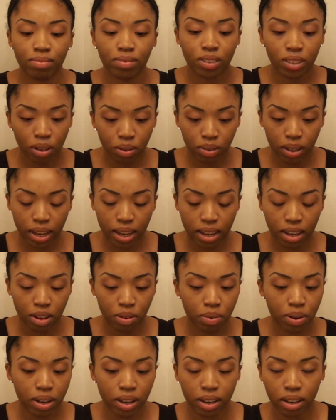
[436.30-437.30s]
don't let
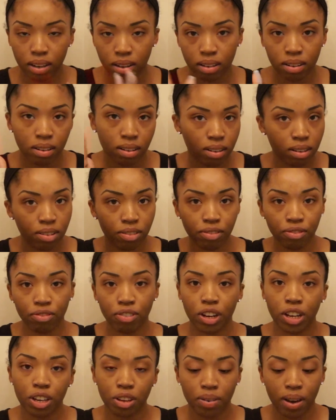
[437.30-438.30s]
anyone
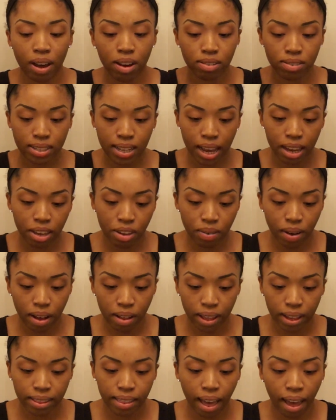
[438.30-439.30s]
freak you out, psych you out like